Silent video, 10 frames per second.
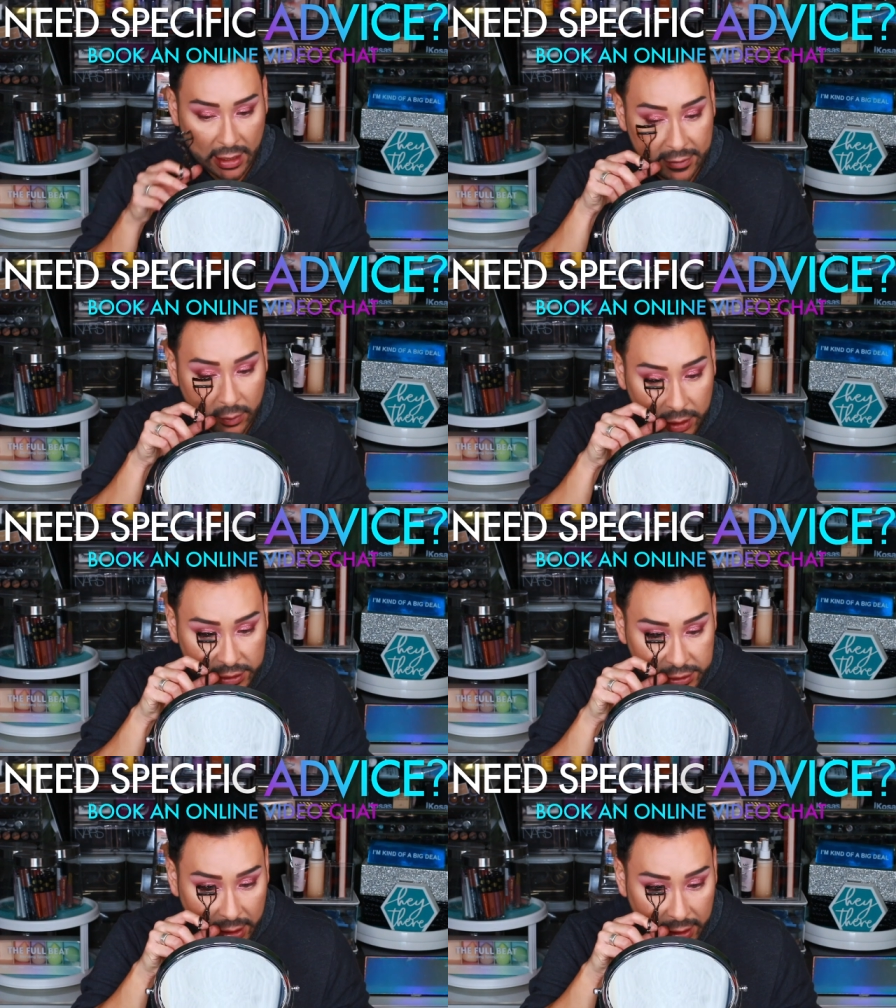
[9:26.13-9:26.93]
And then we're
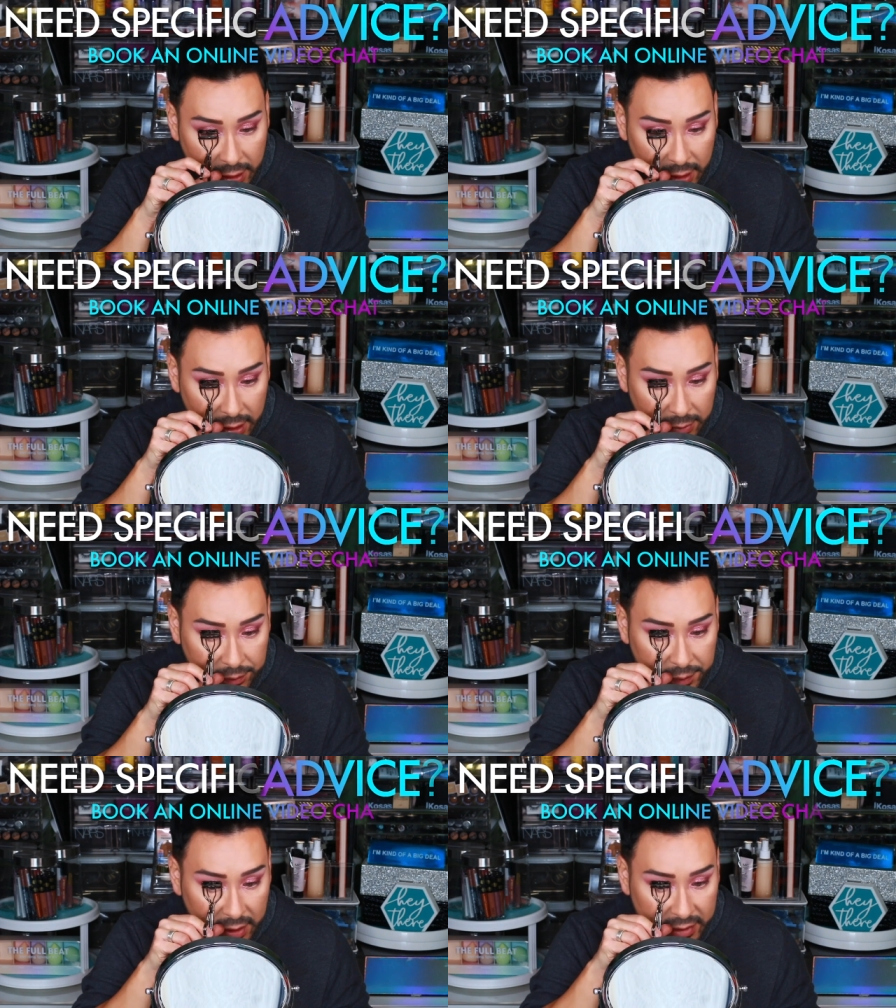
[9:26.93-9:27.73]
gonna try
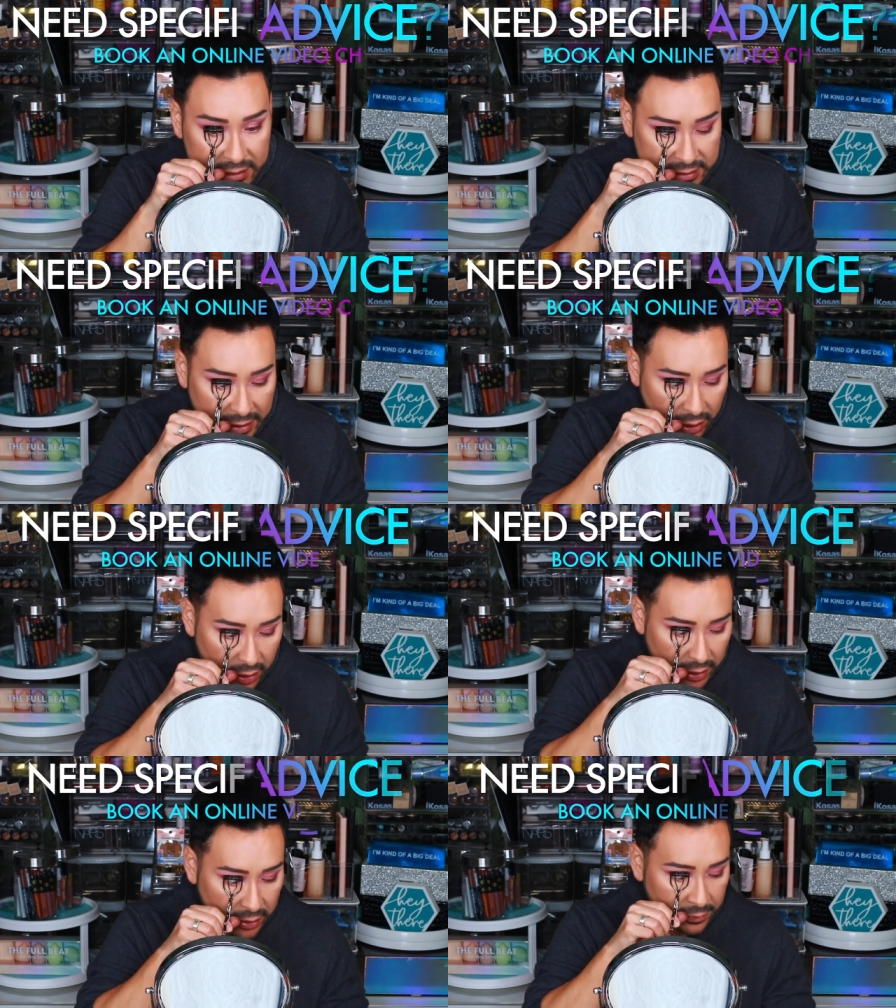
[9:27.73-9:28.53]
um, a
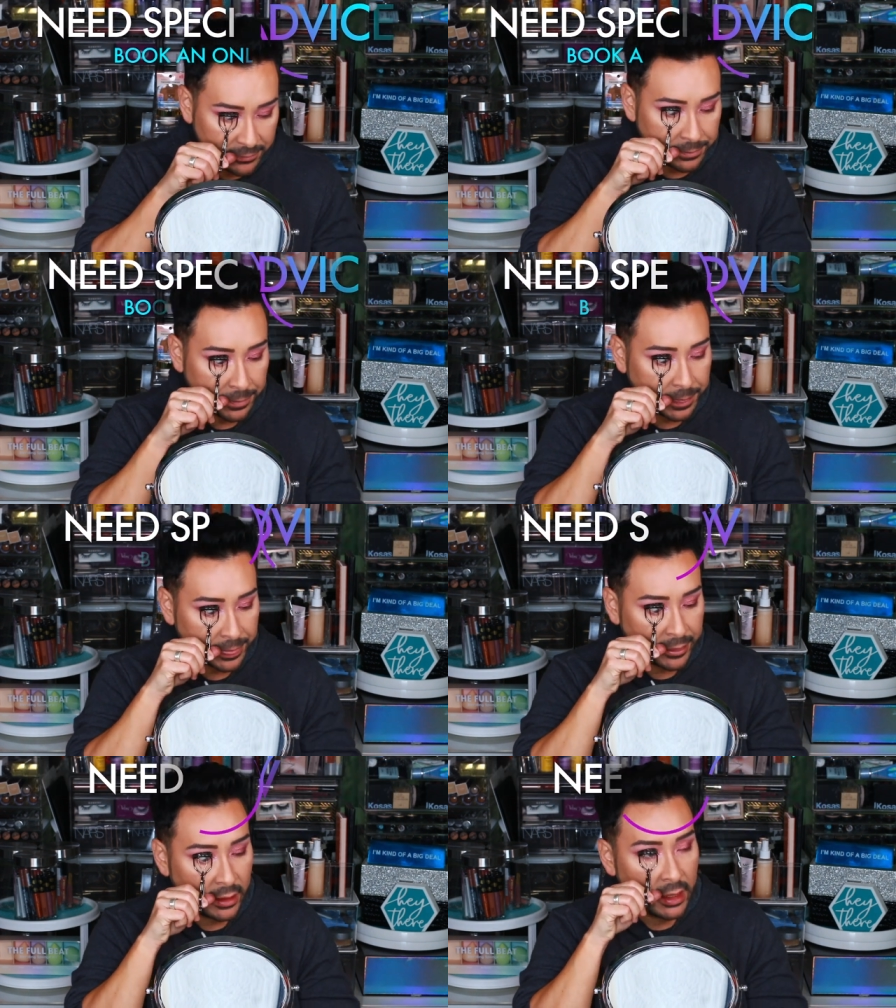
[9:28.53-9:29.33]
mascara
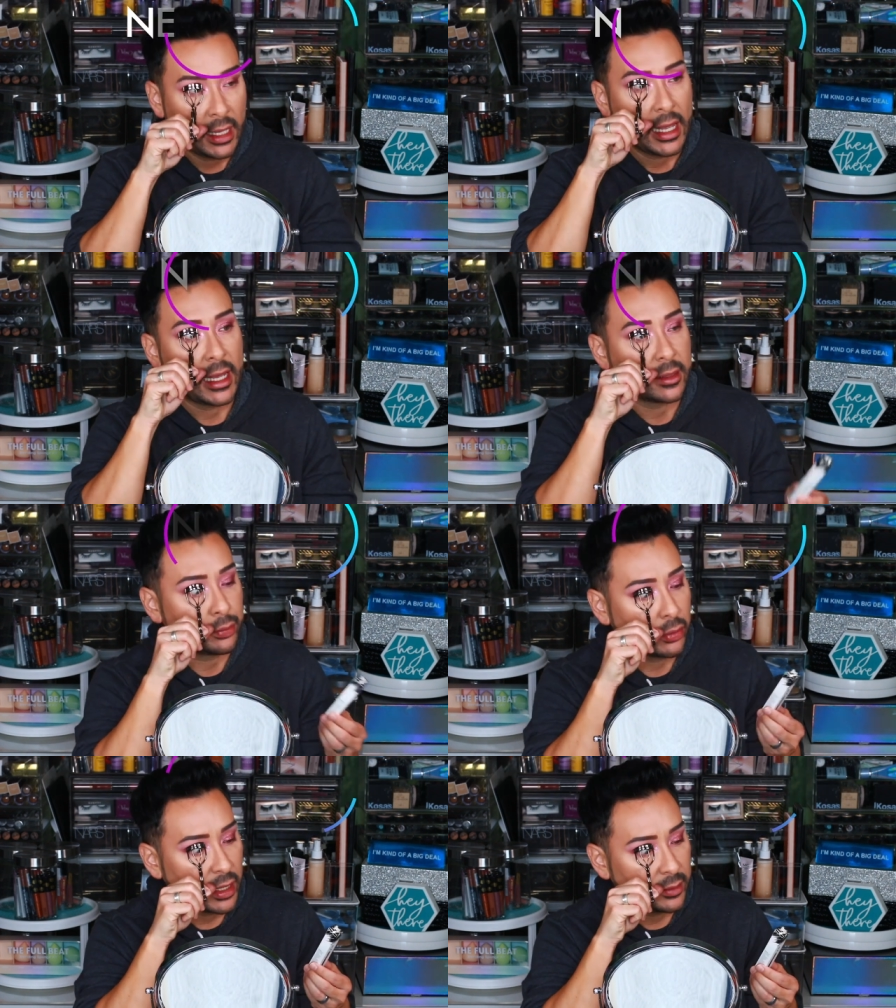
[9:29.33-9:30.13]
and a
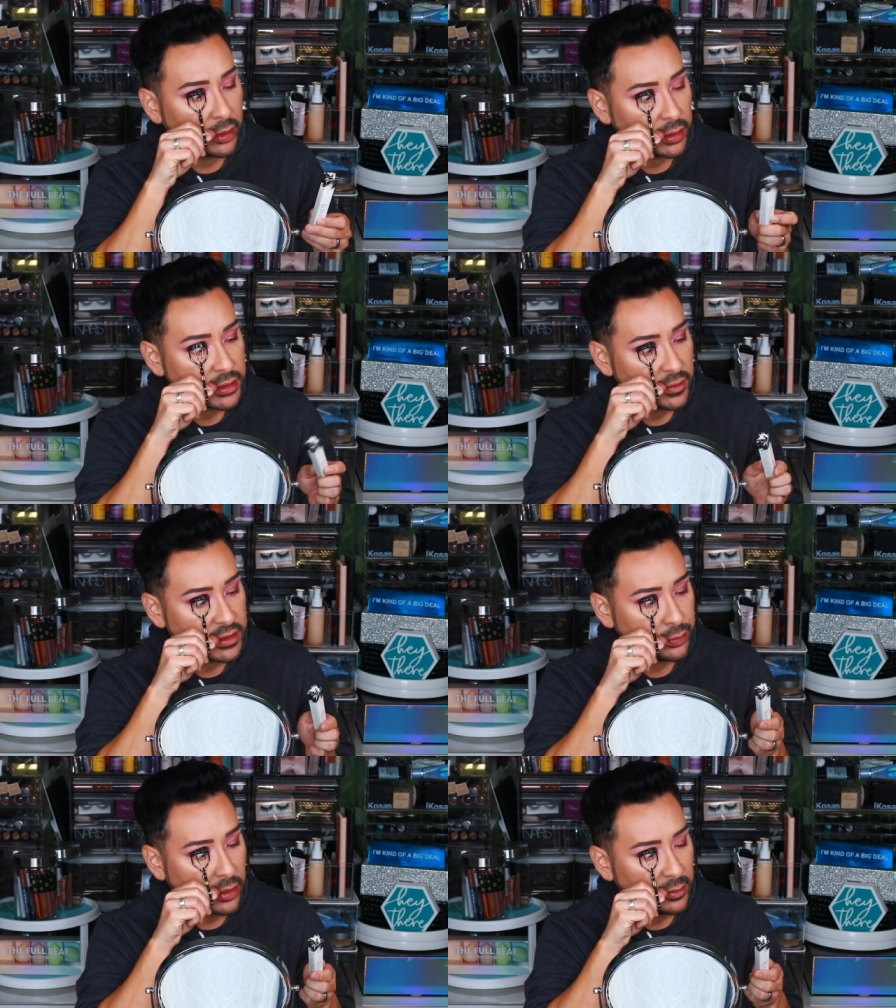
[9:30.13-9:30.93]
primer. So
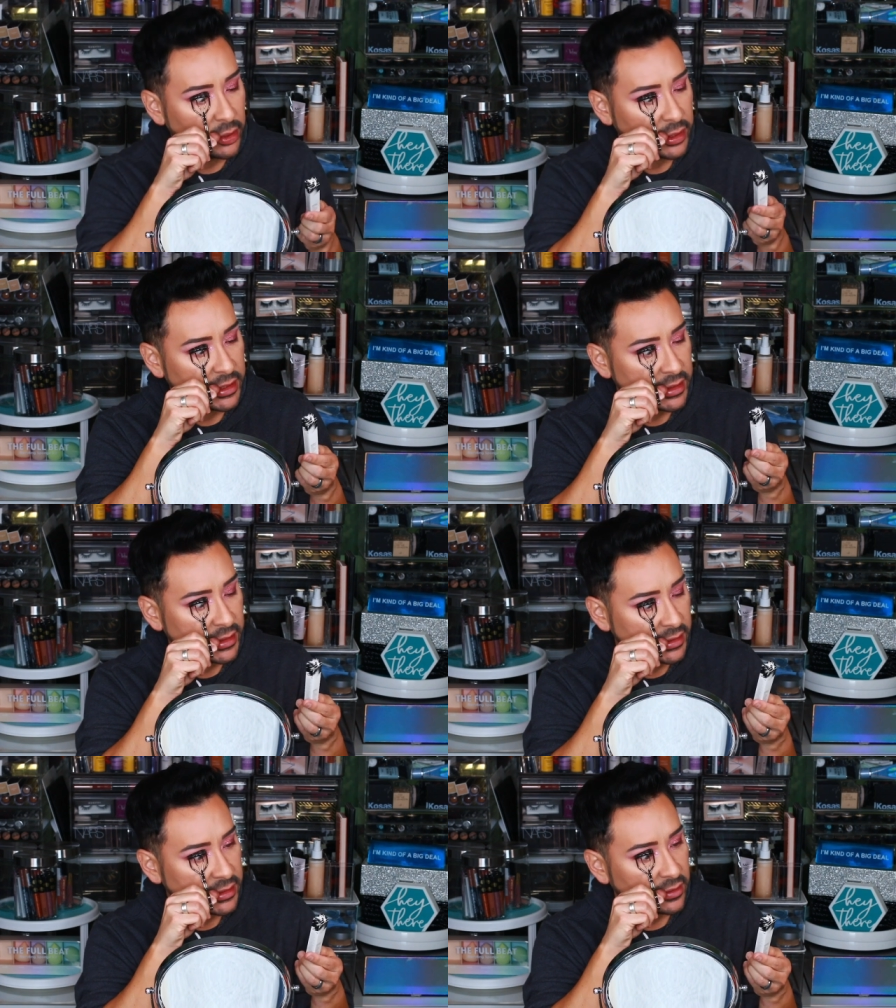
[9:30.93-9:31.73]
this primer
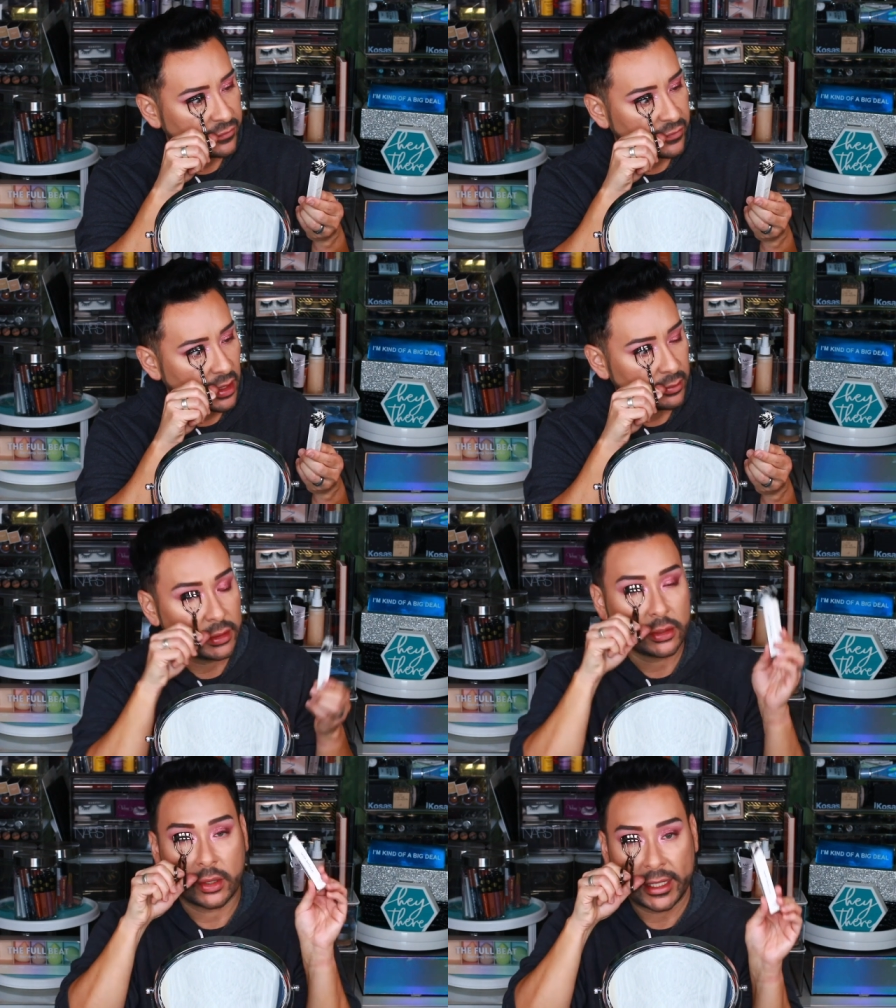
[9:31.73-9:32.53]
is
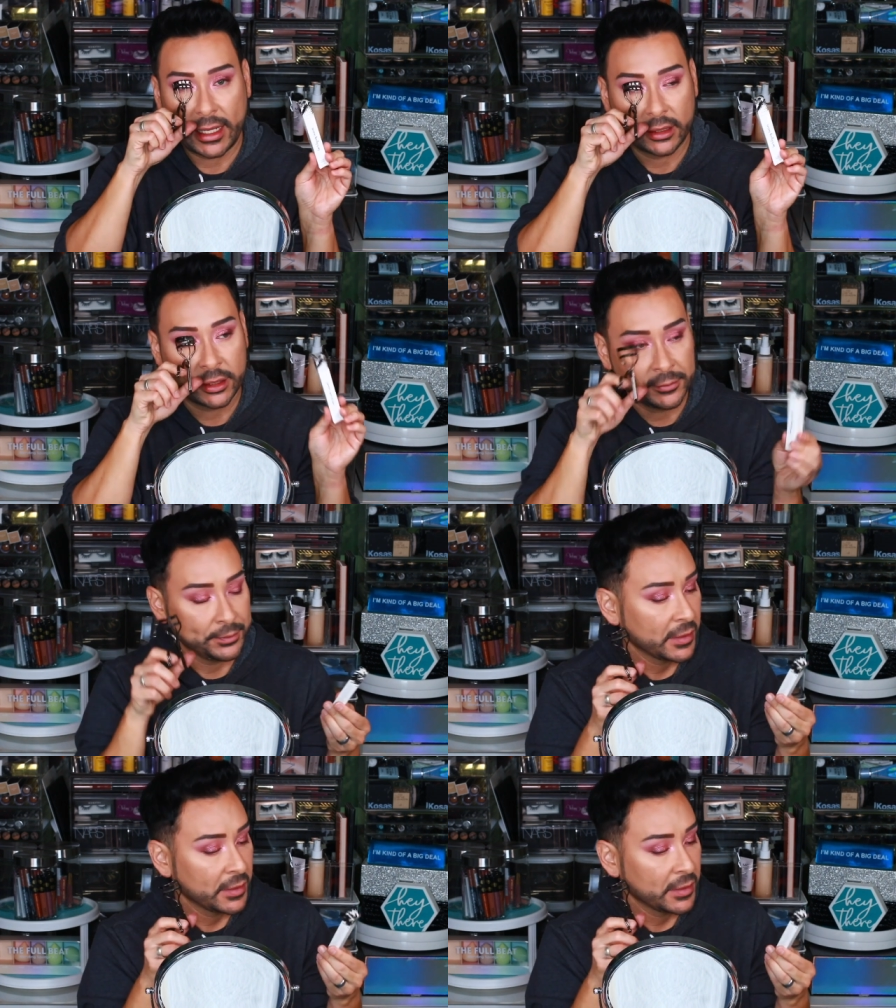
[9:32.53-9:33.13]
from Laura Geller.